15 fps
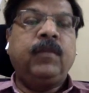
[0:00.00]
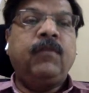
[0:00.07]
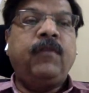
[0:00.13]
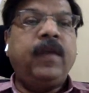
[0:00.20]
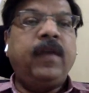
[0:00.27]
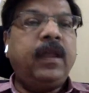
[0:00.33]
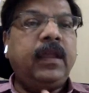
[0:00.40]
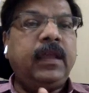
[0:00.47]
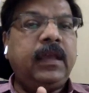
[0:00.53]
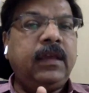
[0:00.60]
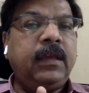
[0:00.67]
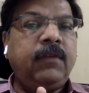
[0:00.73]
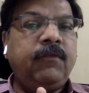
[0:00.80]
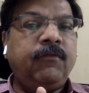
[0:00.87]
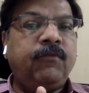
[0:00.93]
where
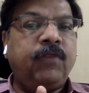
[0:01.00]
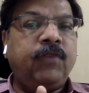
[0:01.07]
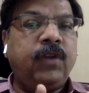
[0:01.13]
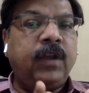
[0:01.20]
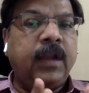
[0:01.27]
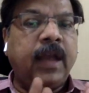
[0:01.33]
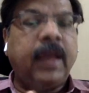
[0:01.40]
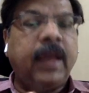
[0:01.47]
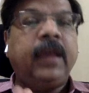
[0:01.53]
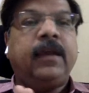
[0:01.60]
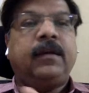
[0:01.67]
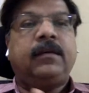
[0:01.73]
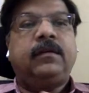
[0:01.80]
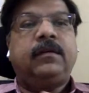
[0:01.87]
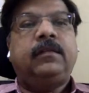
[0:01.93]
he would like
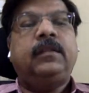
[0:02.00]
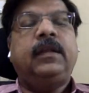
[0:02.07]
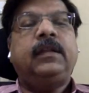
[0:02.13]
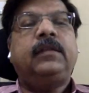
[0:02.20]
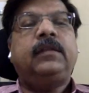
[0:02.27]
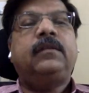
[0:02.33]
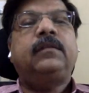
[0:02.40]
that